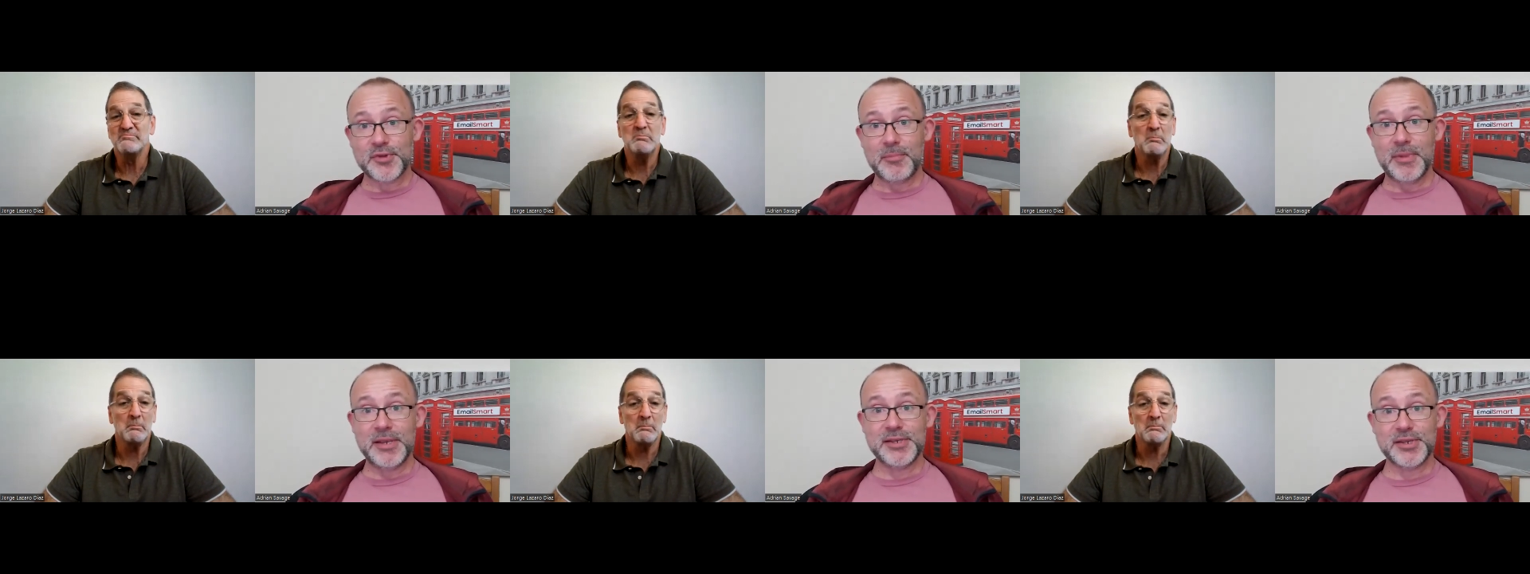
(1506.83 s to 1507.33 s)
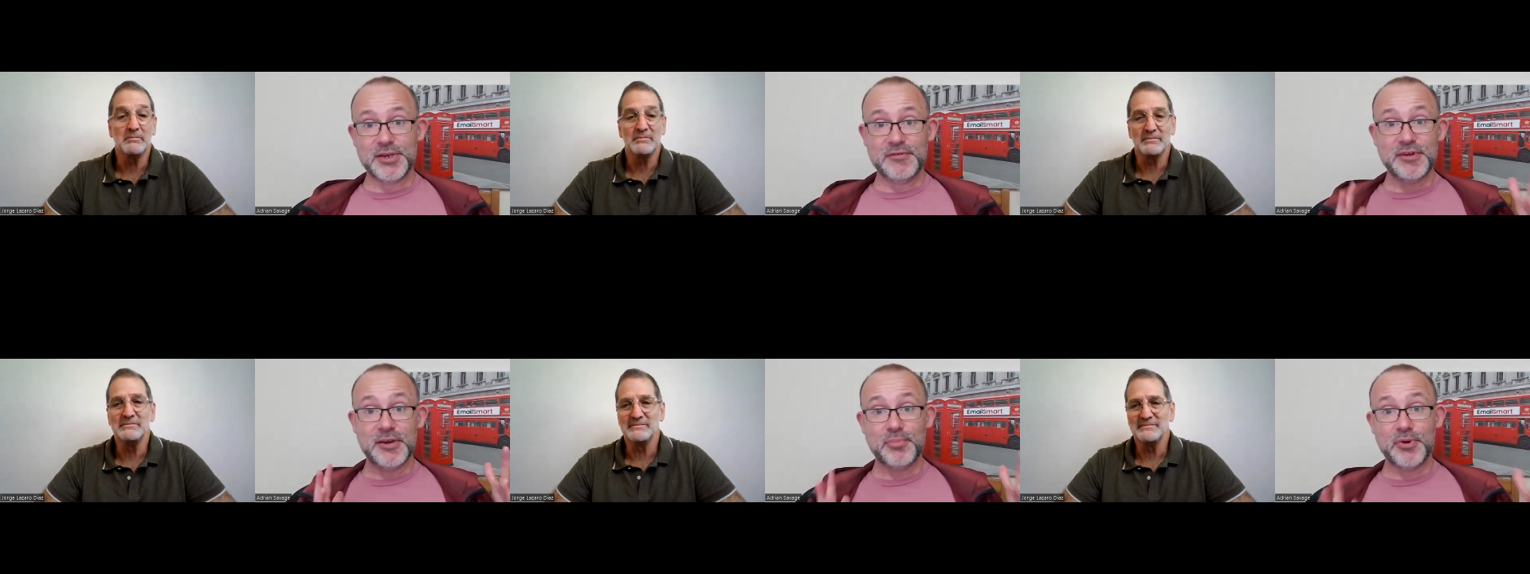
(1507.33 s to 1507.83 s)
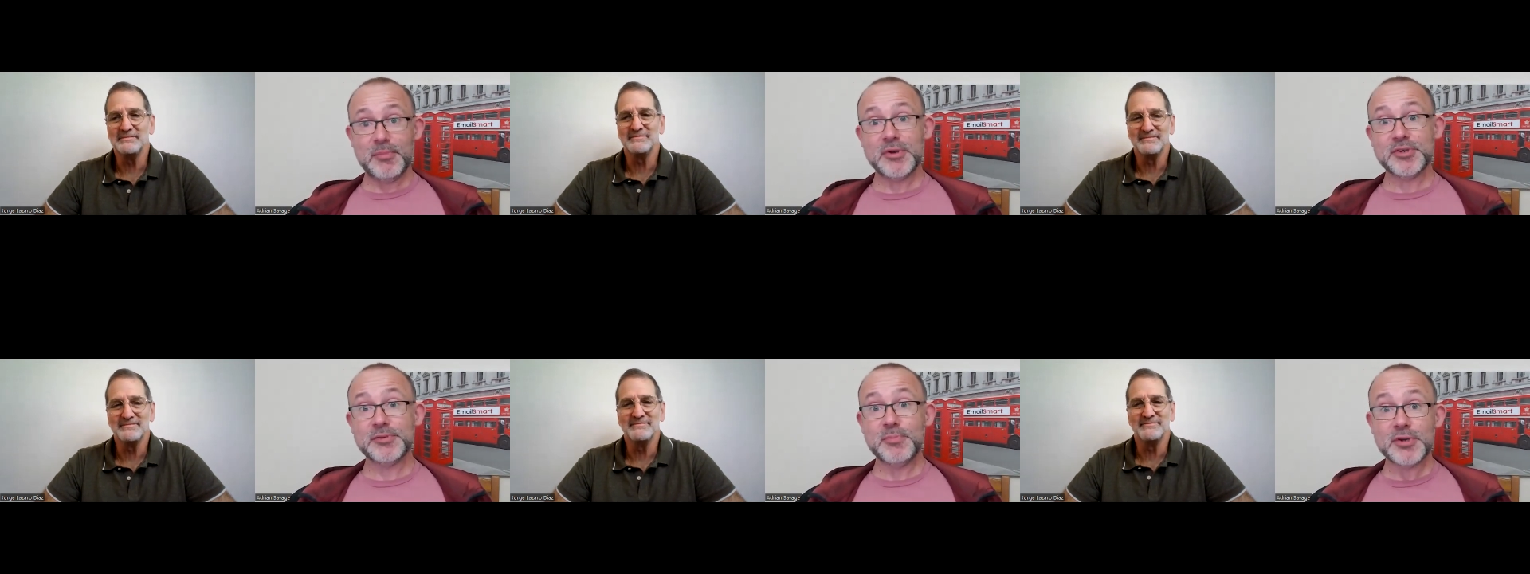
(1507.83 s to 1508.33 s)
Speaker 1: That means that you've done pretty
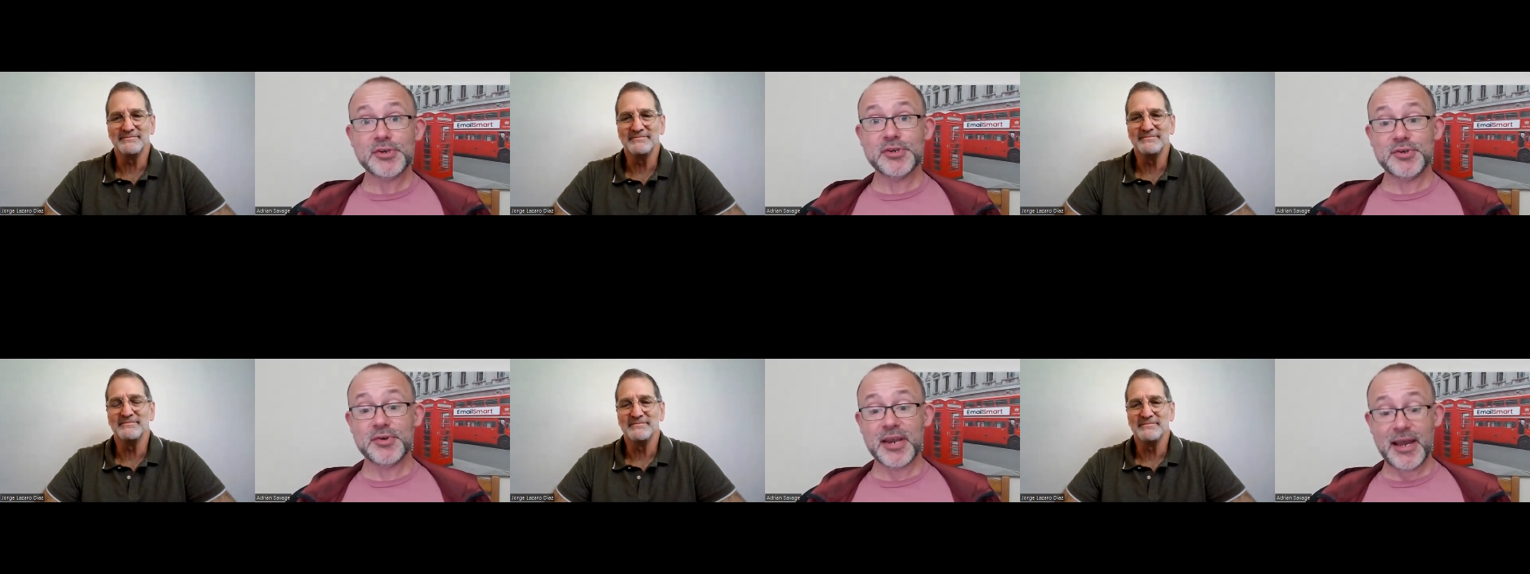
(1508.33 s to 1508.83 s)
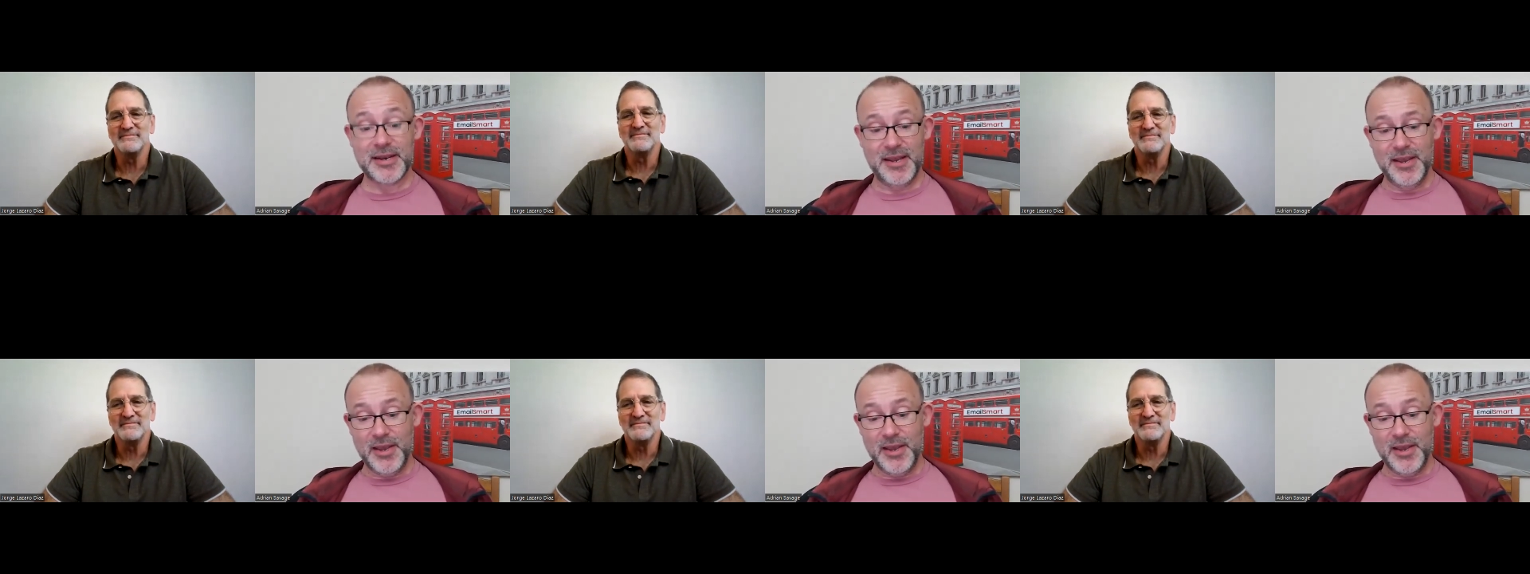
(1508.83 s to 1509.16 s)
much as much as you can.